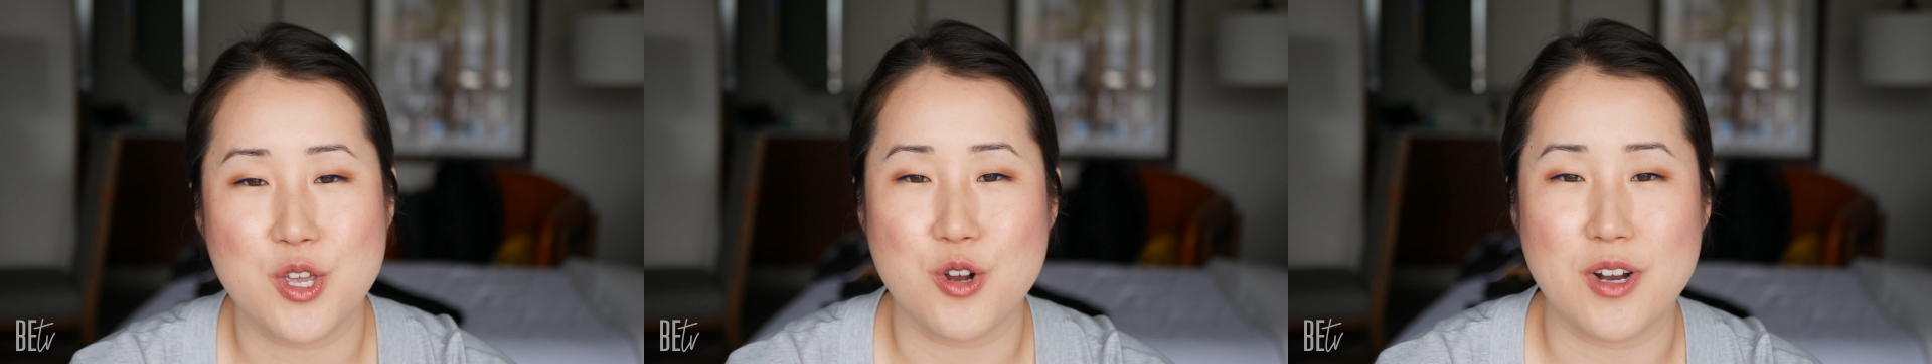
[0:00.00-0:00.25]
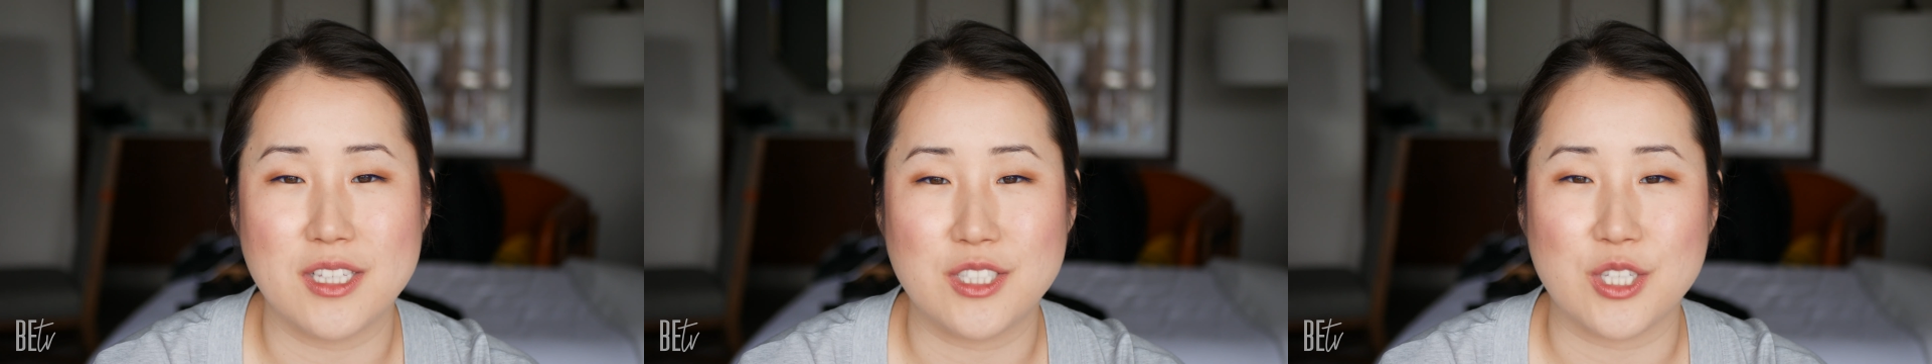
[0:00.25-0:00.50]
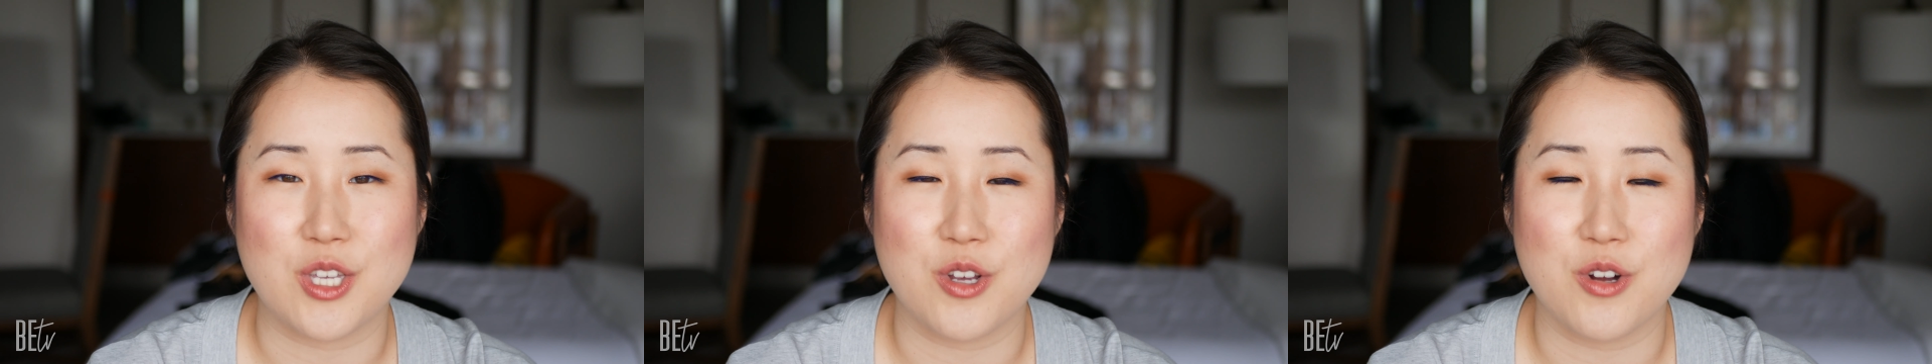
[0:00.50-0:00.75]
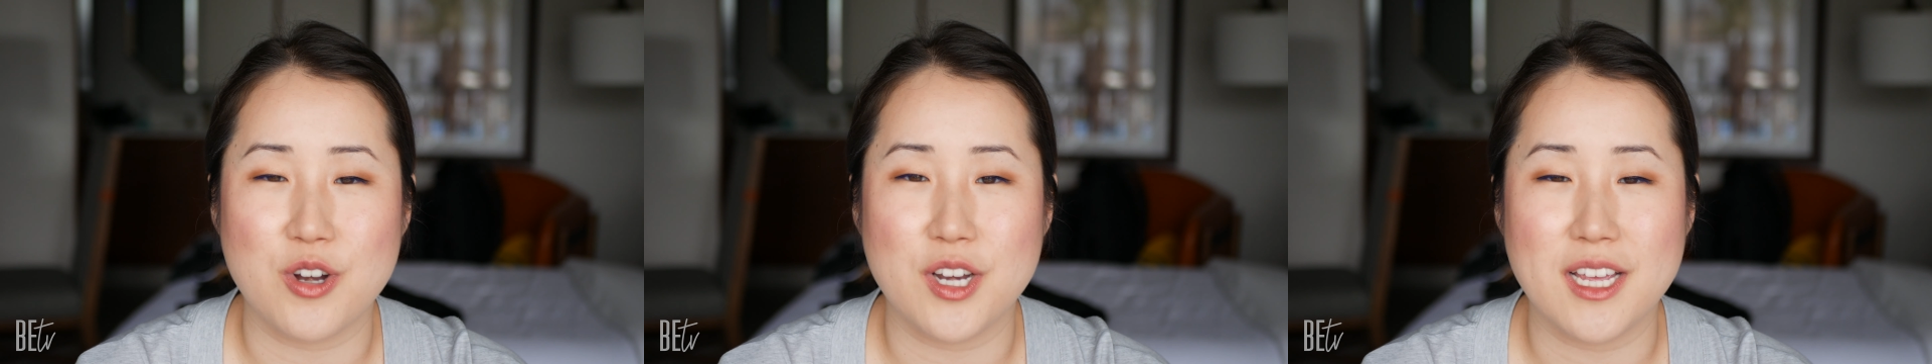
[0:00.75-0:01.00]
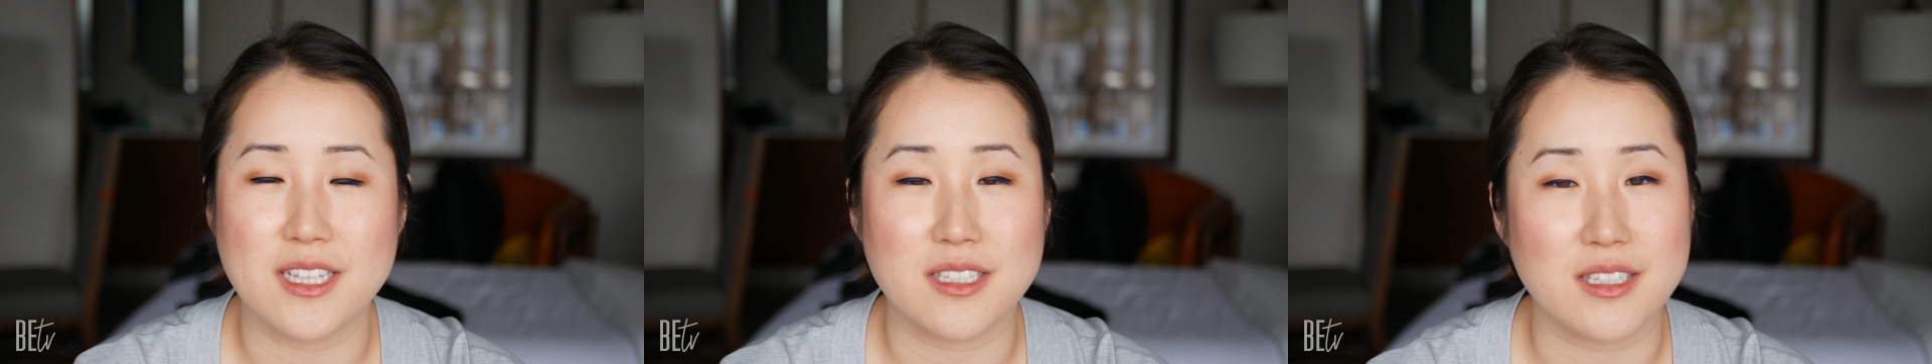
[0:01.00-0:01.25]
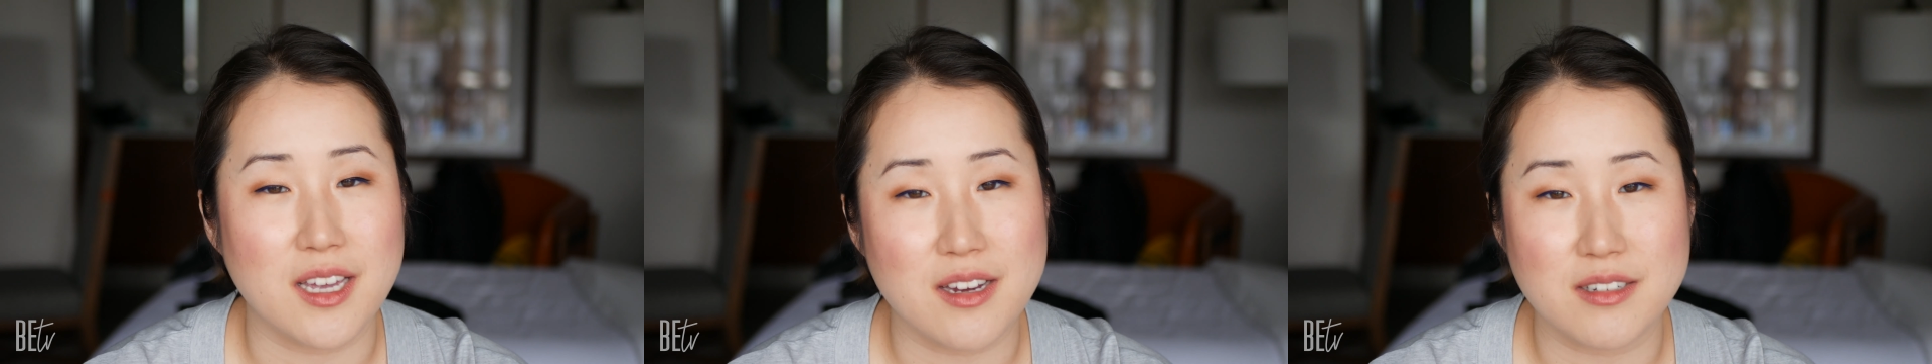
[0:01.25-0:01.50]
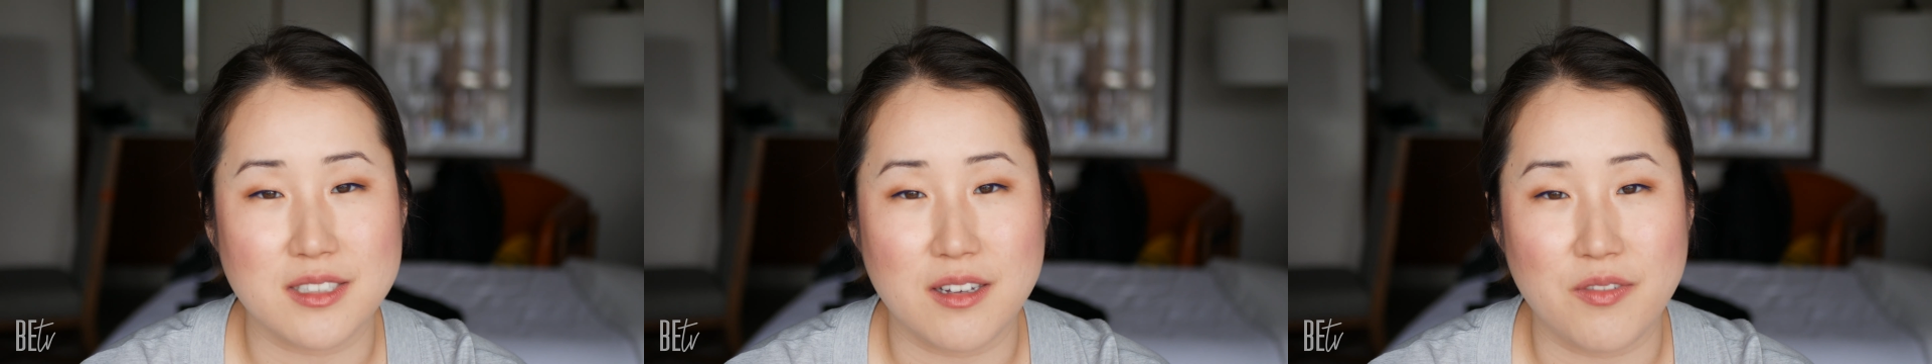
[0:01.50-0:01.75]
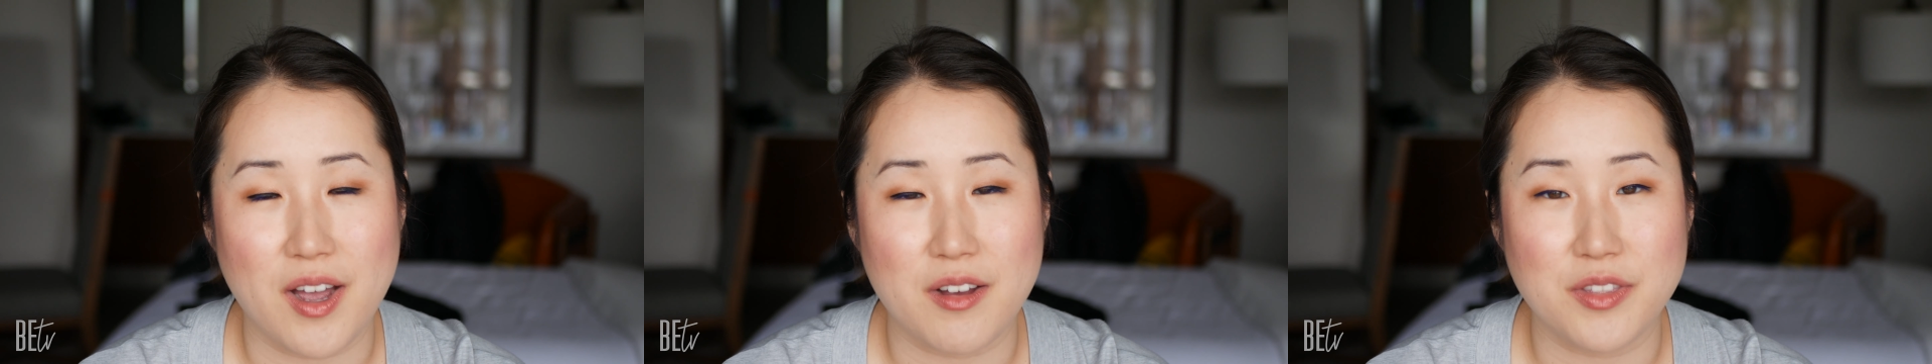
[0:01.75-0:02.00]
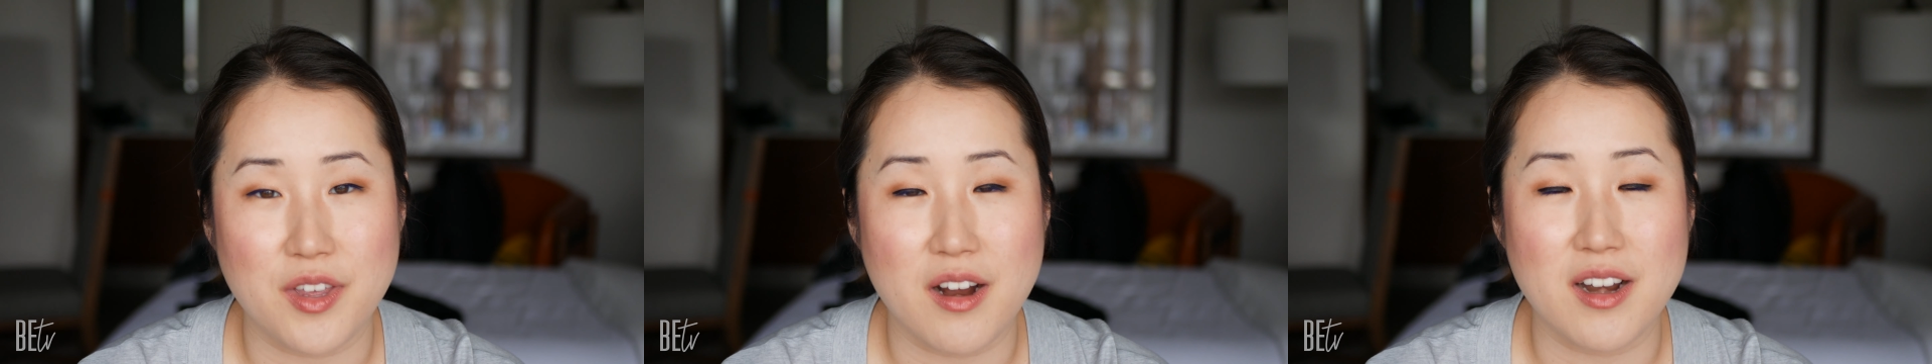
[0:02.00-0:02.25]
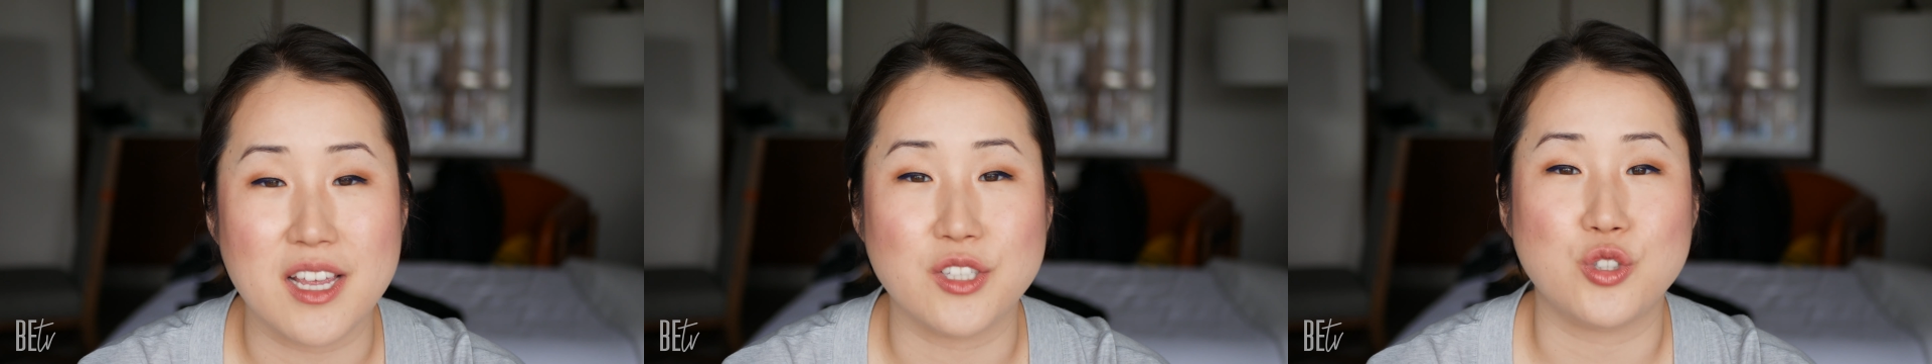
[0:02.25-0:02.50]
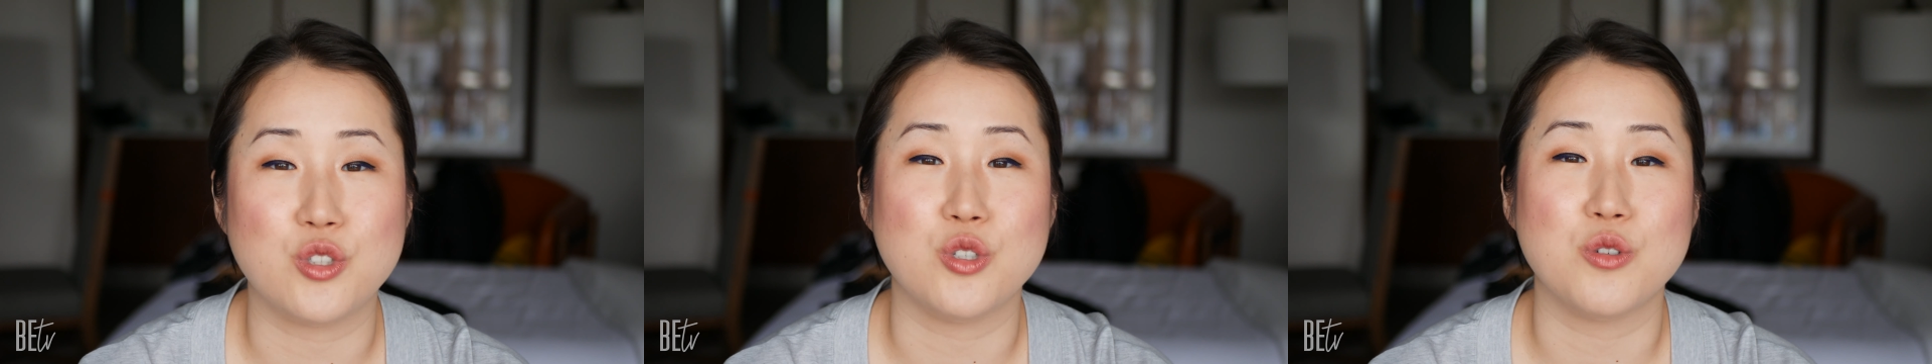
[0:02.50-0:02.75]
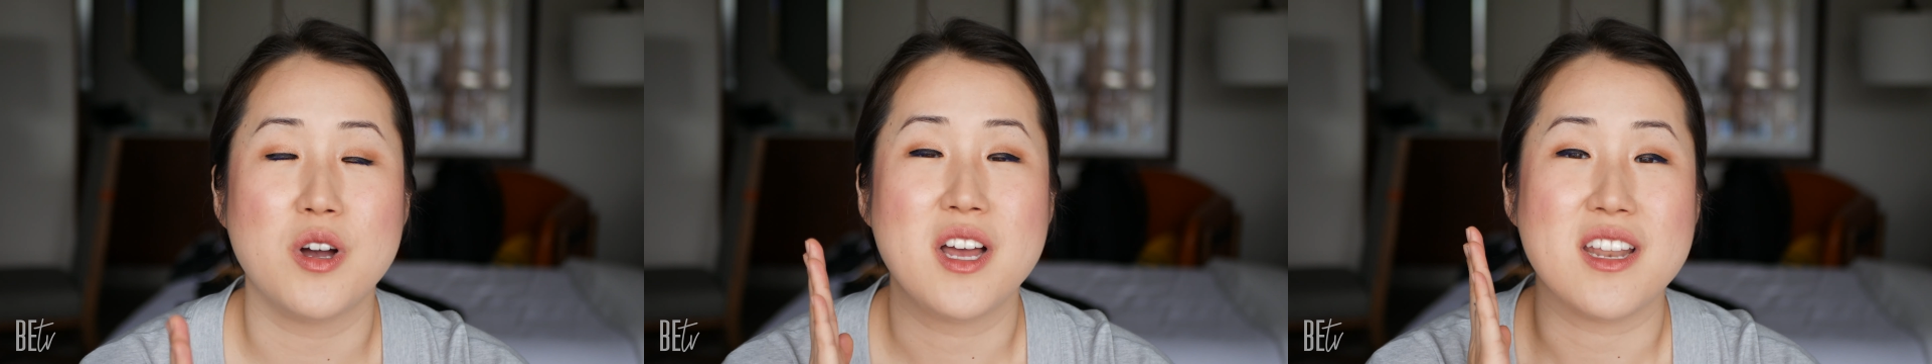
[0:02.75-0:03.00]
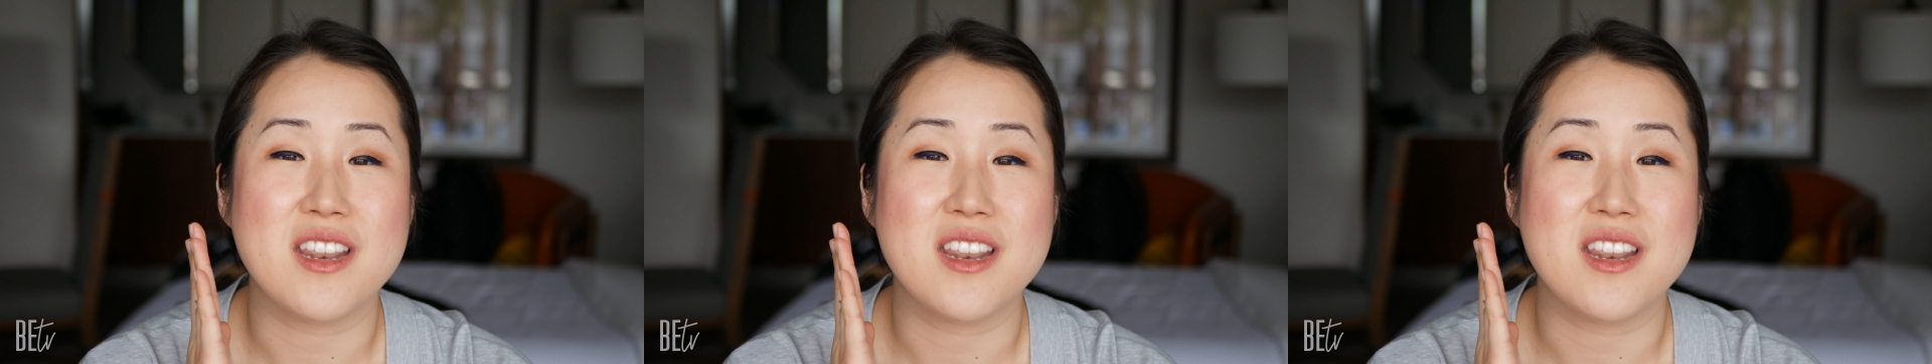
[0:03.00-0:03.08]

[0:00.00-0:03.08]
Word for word: your insecurity and to get yourself out there is to